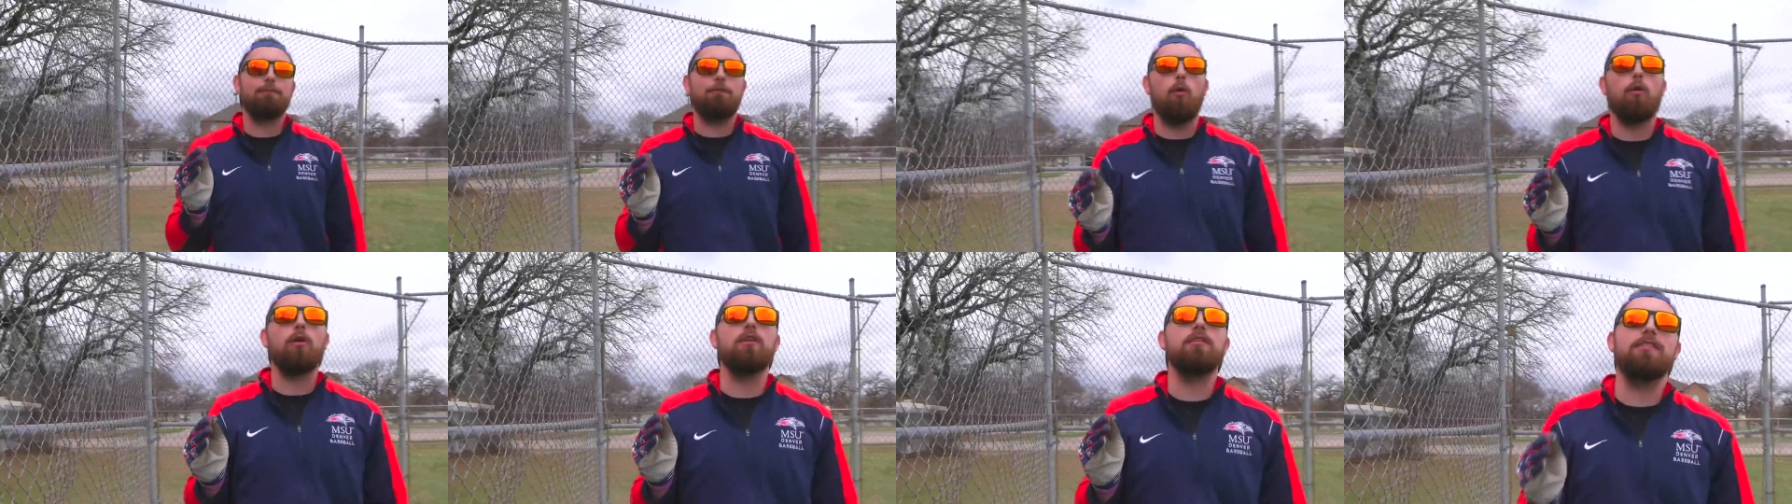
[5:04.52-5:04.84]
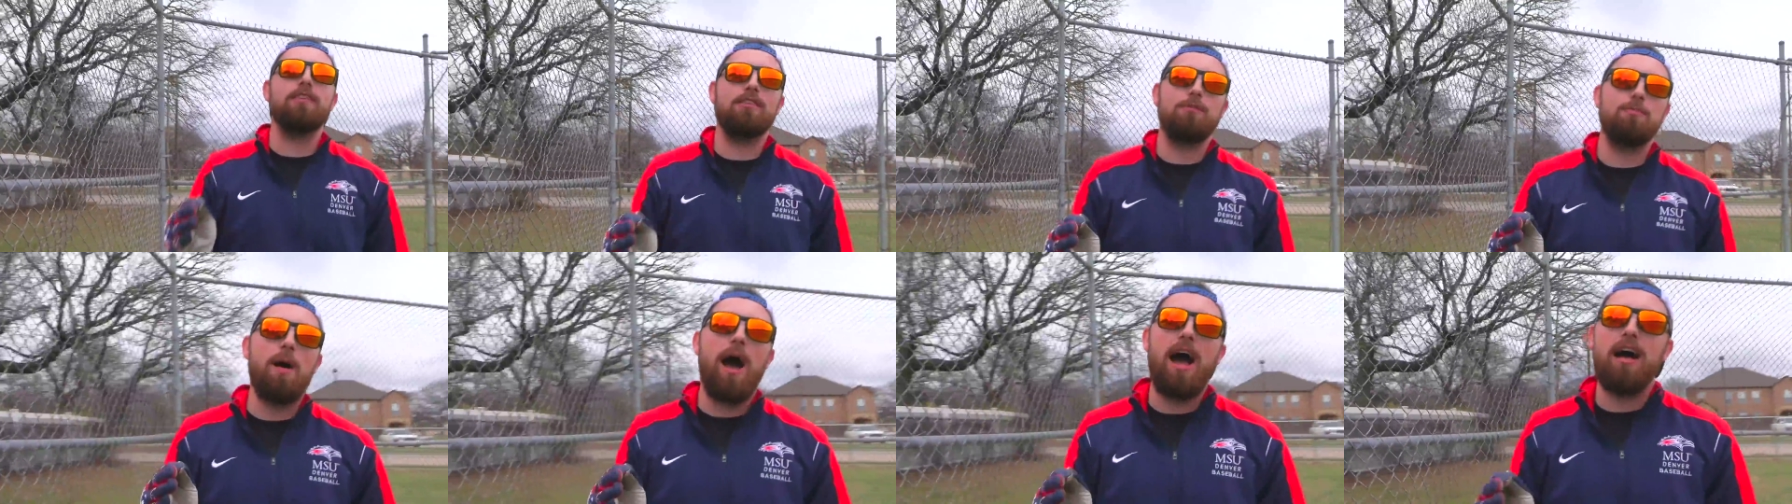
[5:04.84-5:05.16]

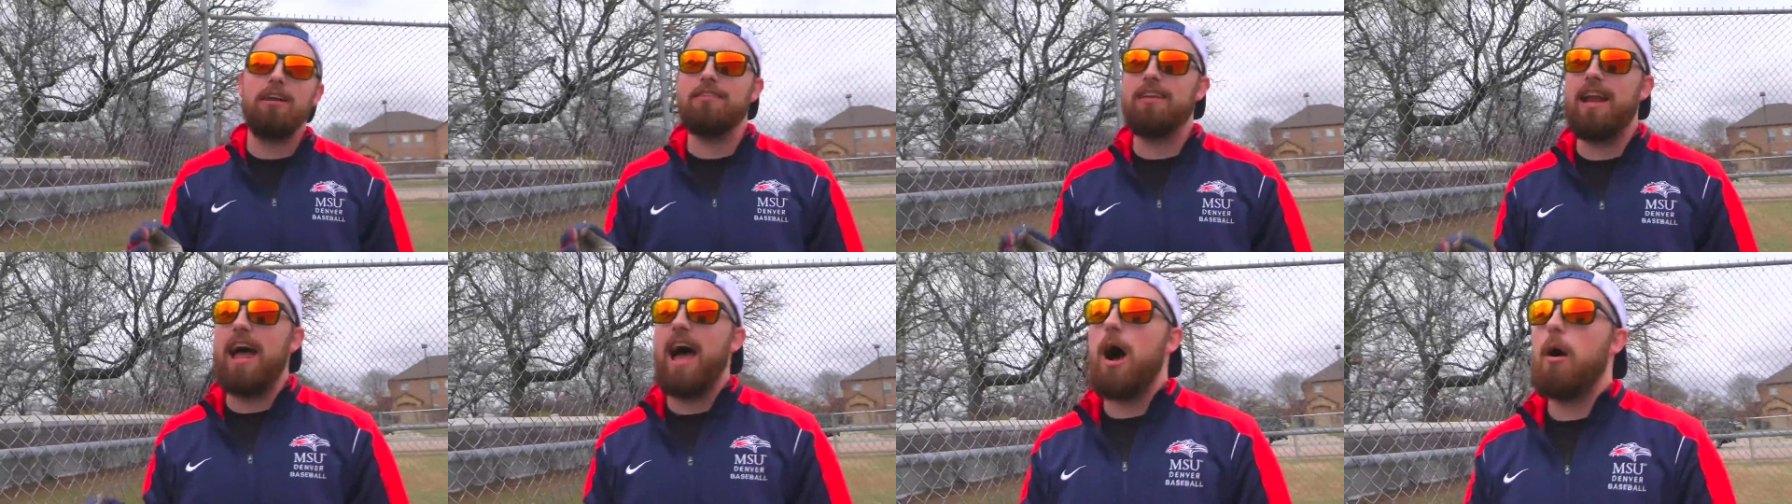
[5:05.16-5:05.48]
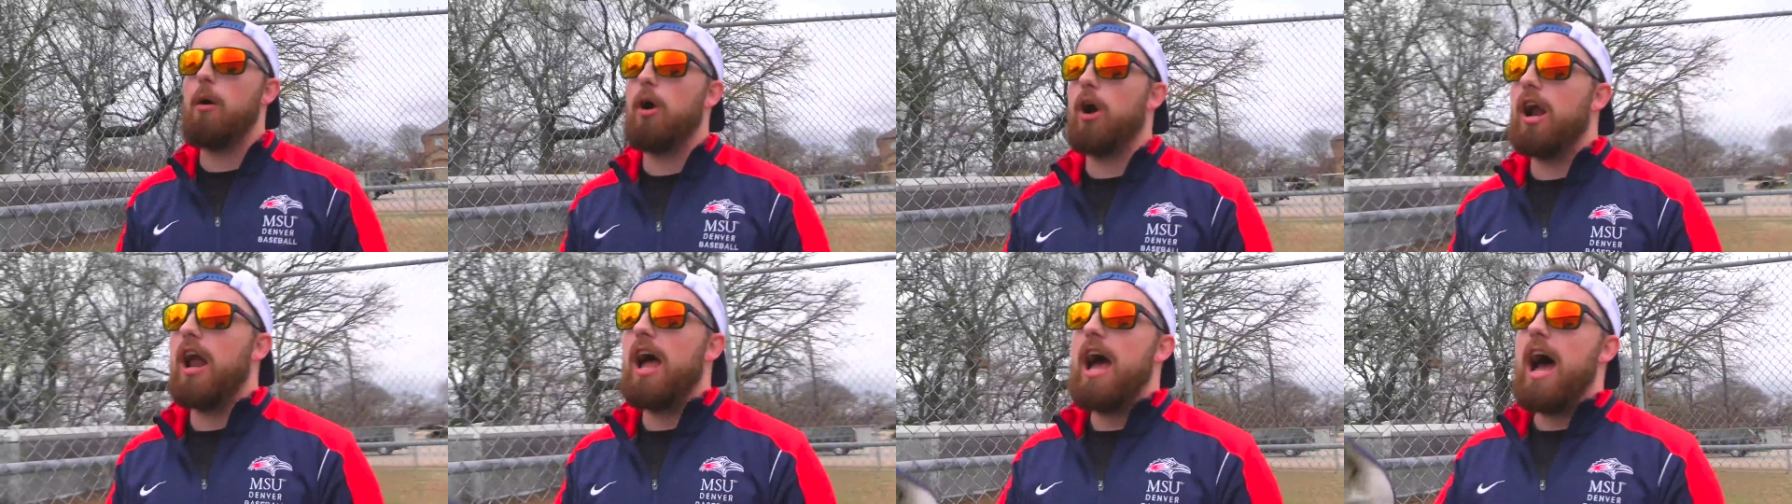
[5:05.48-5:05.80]
46 miles an
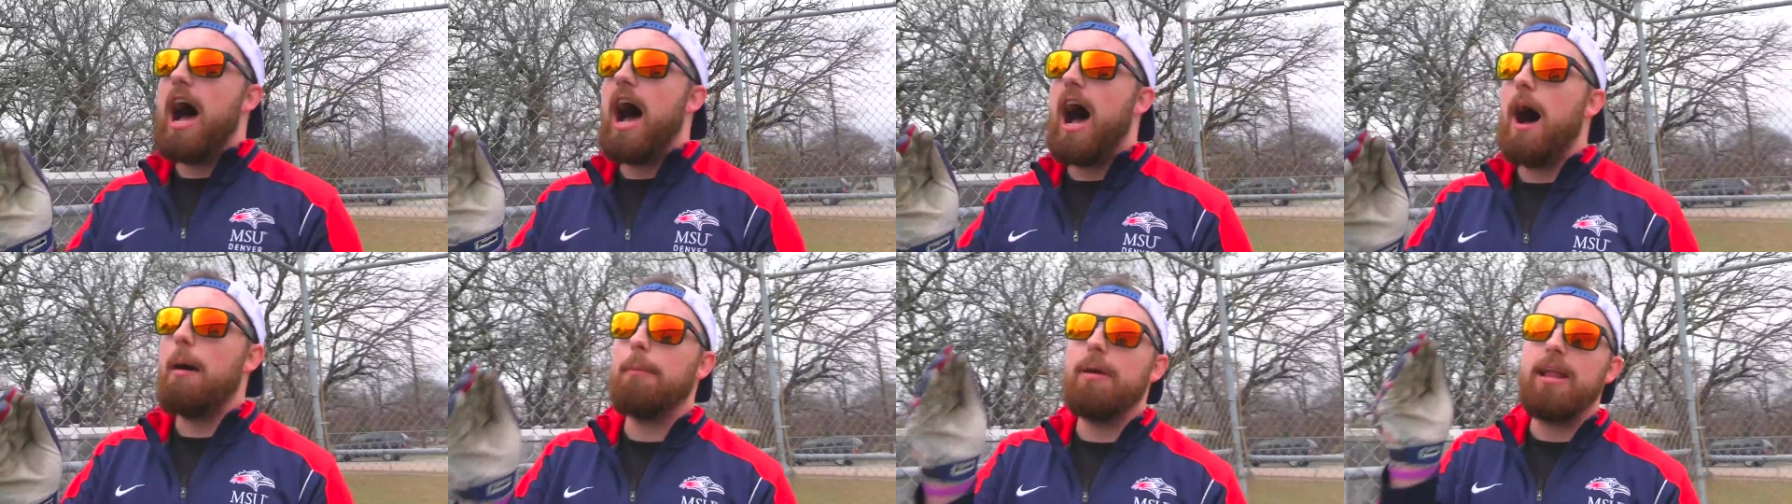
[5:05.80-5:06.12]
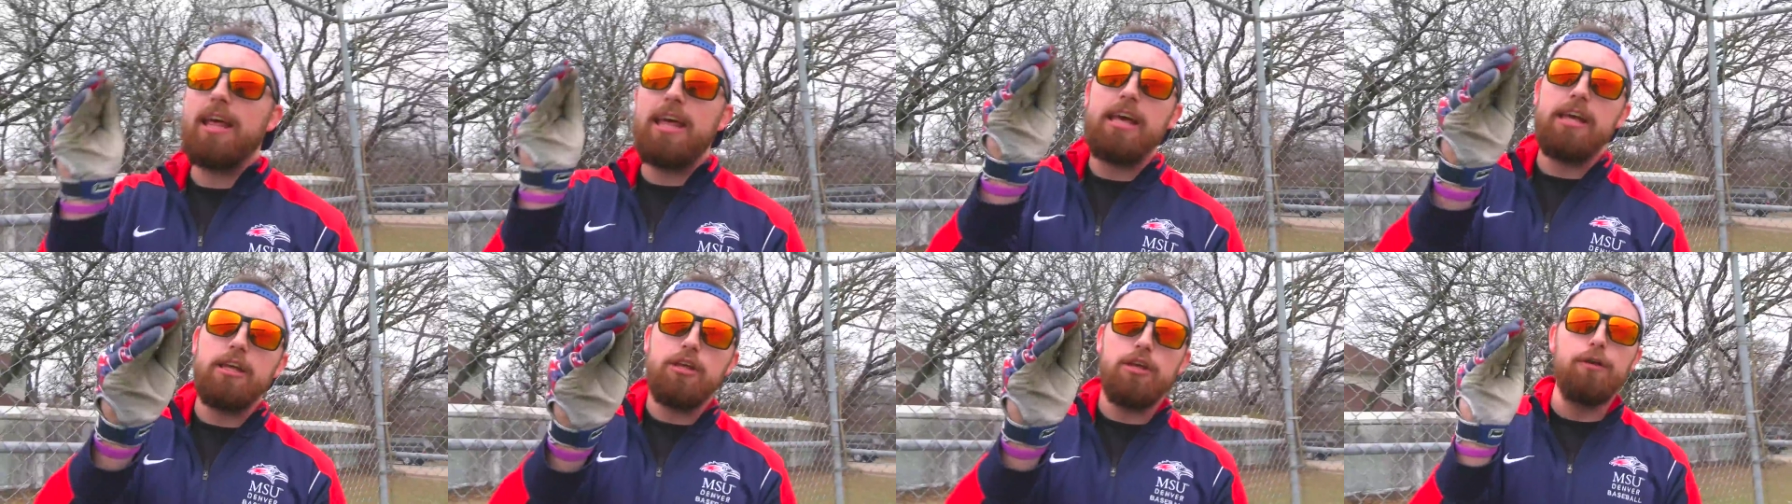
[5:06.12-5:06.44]
hour, I'm
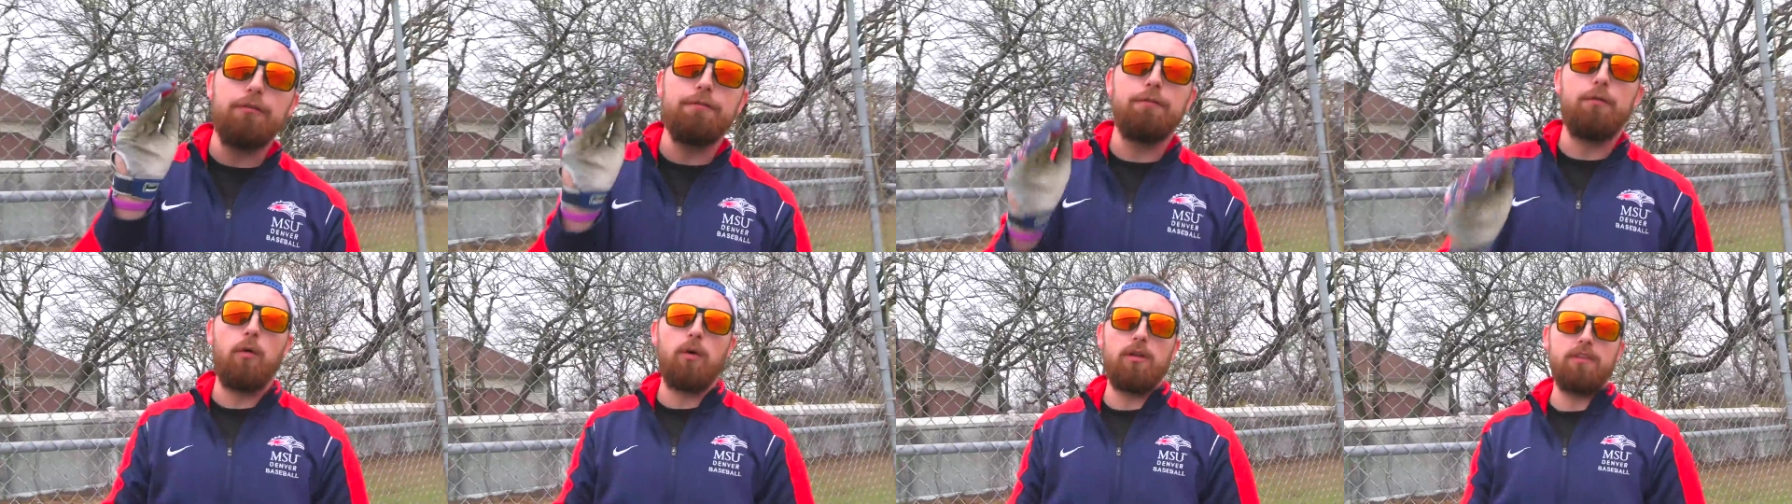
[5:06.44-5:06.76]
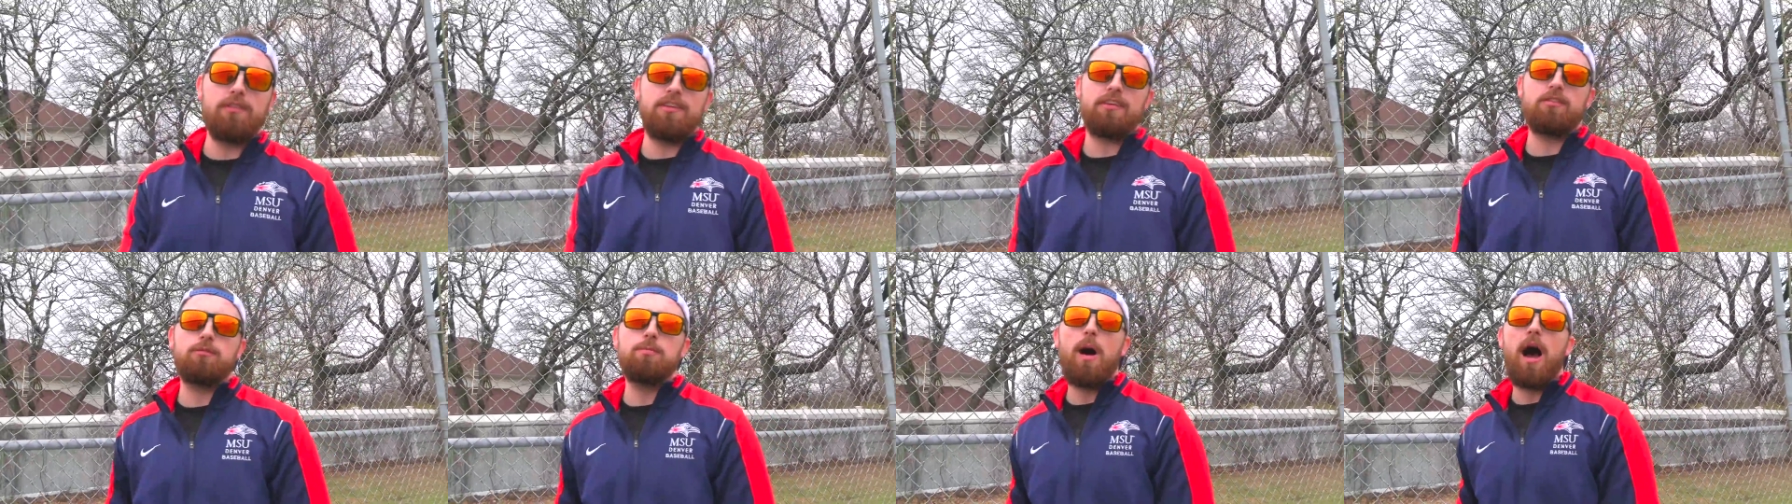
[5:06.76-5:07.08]
gonna hit you
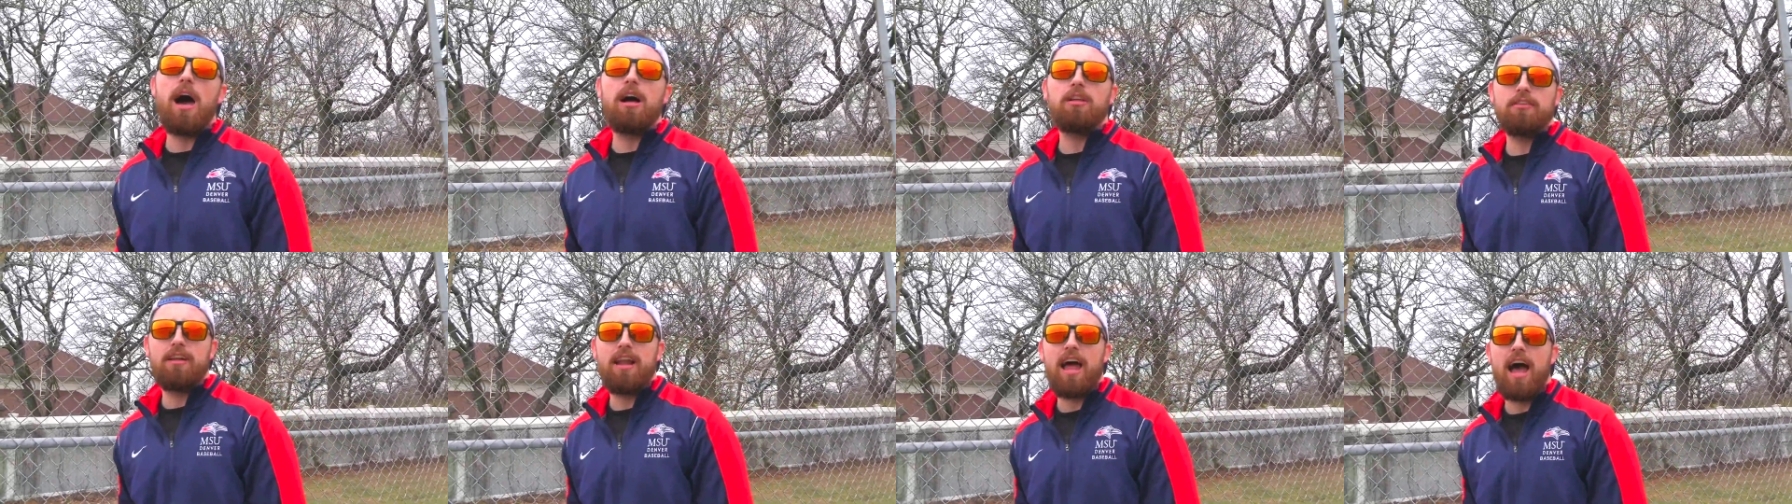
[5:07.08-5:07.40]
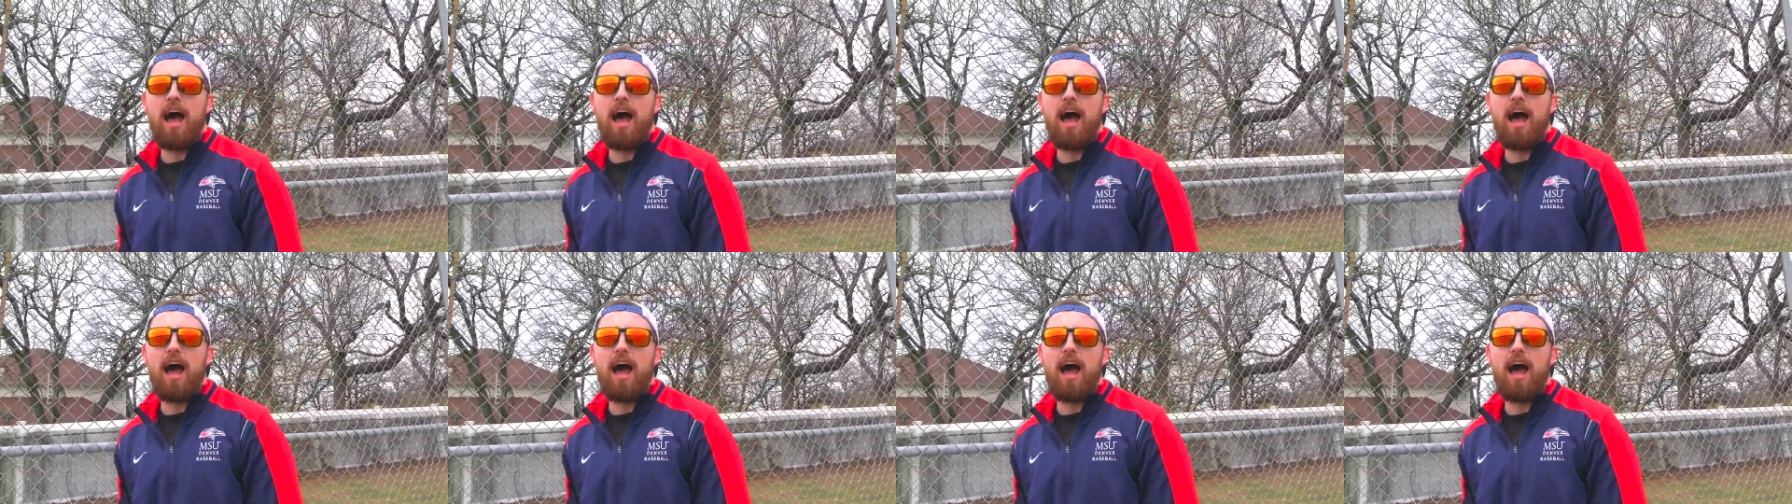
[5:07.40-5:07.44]
46 miles an